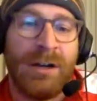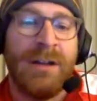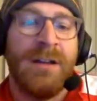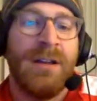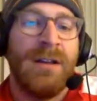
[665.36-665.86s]

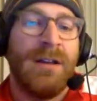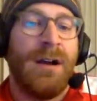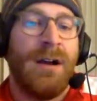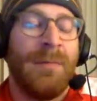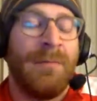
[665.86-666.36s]
on,
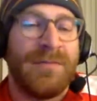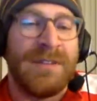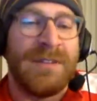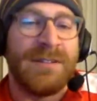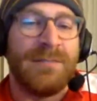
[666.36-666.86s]
and we've
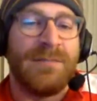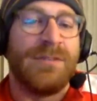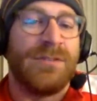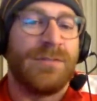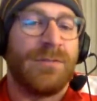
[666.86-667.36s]
seen some
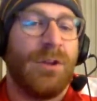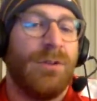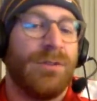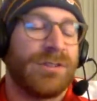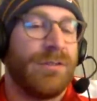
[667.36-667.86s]

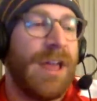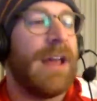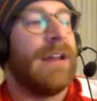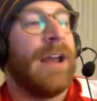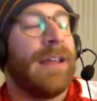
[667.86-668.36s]
goals through
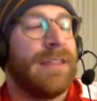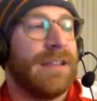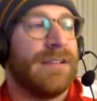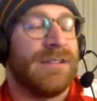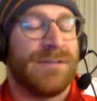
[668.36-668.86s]
that. And I
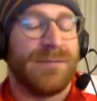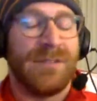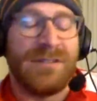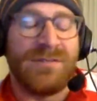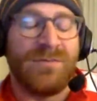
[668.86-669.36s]
think this
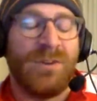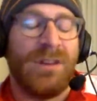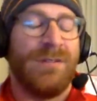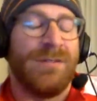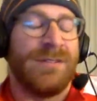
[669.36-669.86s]
is
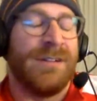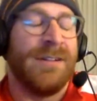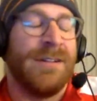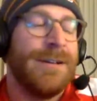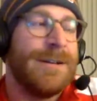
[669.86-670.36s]
one of those. And
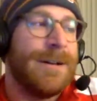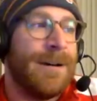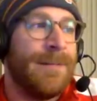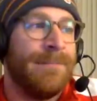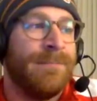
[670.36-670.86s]

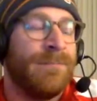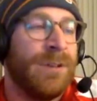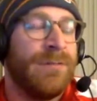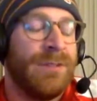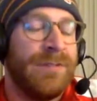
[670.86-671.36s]

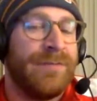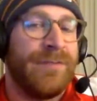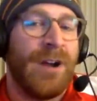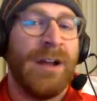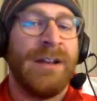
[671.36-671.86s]
really, really
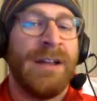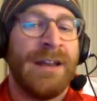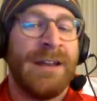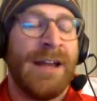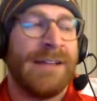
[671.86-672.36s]
fun
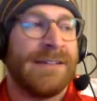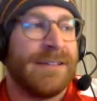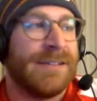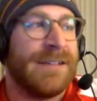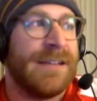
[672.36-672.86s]
and nice
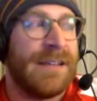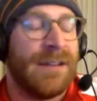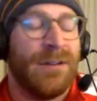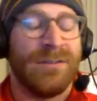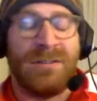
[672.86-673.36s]
to
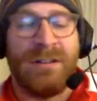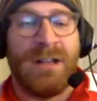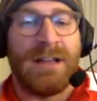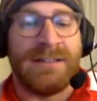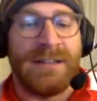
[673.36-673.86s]
see Ozil
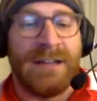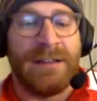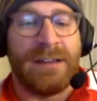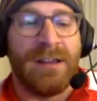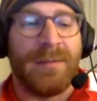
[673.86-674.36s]
and
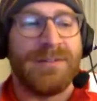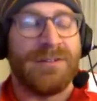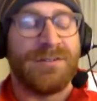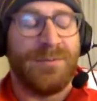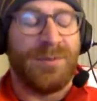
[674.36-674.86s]
Lacazette linking up
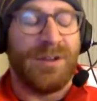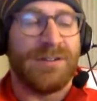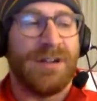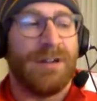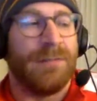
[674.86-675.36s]
because they're two
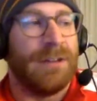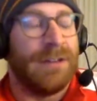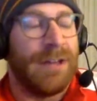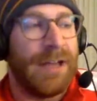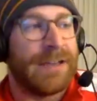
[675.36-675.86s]
players that I
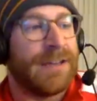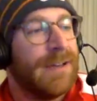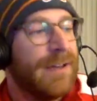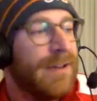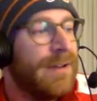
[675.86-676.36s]
really like.
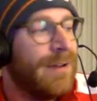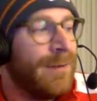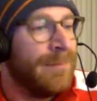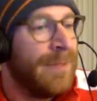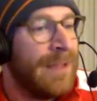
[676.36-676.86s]

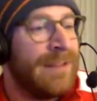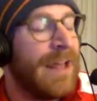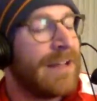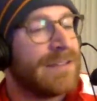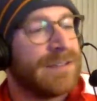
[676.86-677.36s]

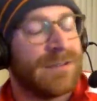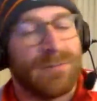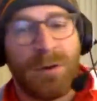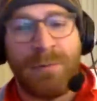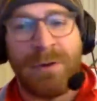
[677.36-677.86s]
And
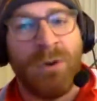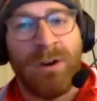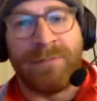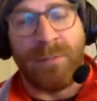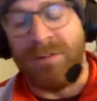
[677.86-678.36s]
that's what we
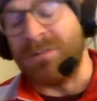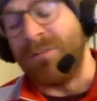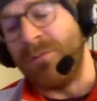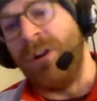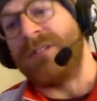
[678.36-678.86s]
want from
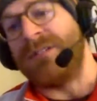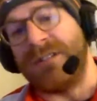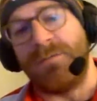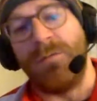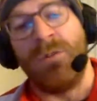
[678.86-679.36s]
Ozil. We want
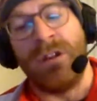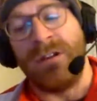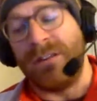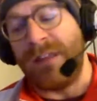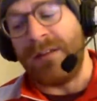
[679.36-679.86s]
assists. We
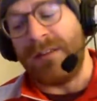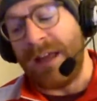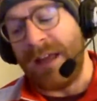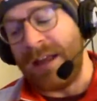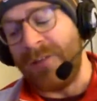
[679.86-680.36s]
want
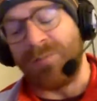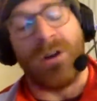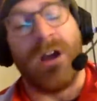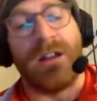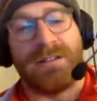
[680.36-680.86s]
that end
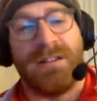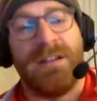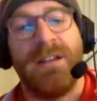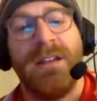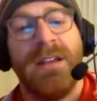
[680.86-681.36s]
product
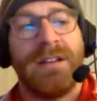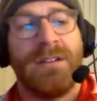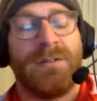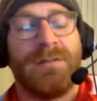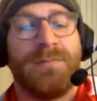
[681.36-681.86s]
to
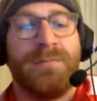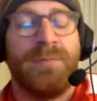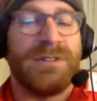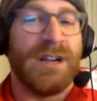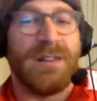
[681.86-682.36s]
either
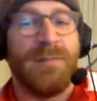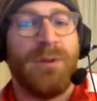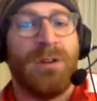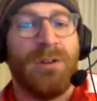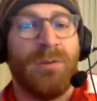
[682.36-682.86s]
tuck
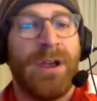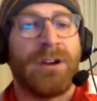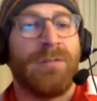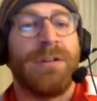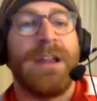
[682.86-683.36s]
the ball
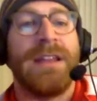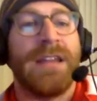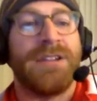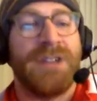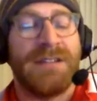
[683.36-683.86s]
away or
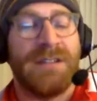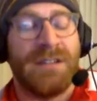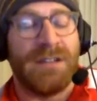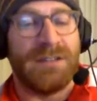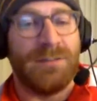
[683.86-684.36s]
create that chance
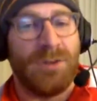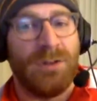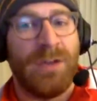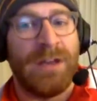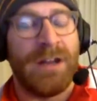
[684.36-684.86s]
that tucks the
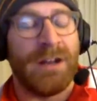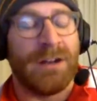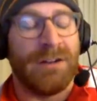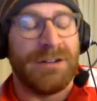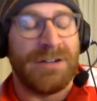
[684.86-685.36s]
ball away. And he
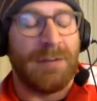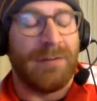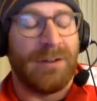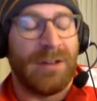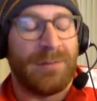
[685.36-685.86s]
did a great
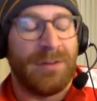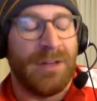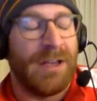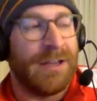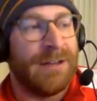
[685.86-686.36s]
job of it on that
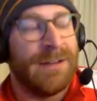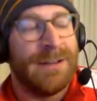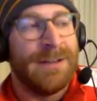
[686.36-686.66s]
play. And